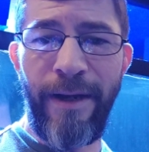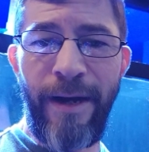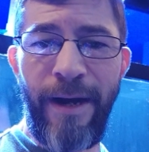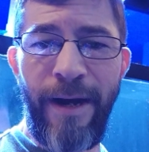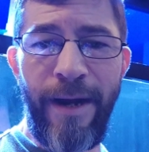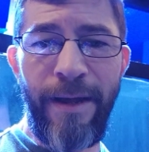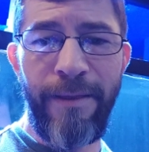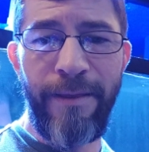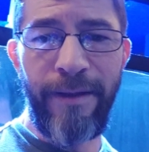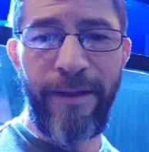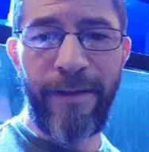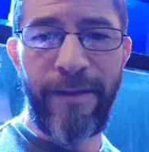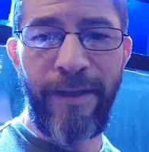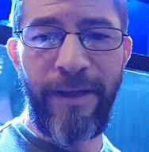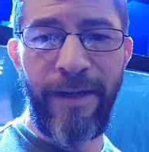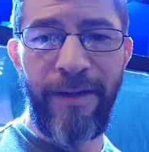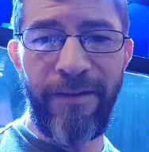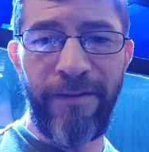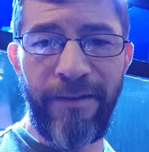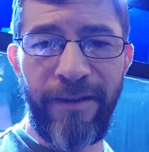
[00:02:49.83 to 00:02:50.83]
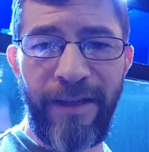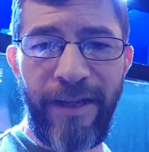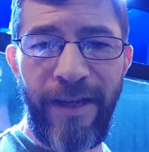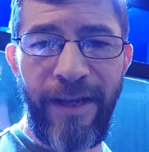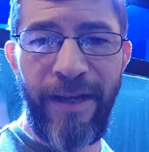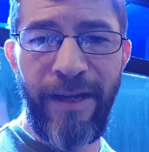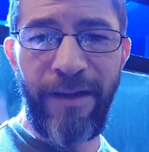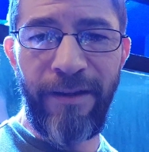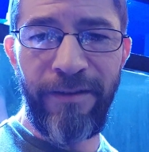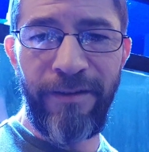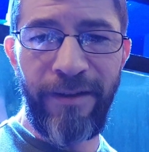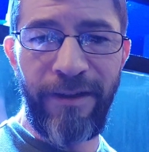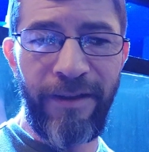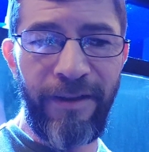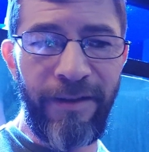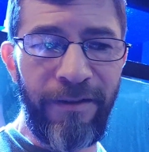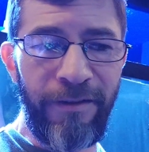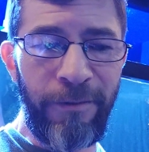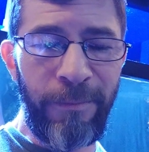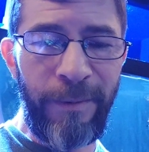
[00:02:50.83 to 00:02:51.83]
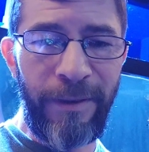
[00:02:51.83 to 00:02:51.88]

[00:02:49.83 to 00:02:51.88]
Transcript: I think that is the case is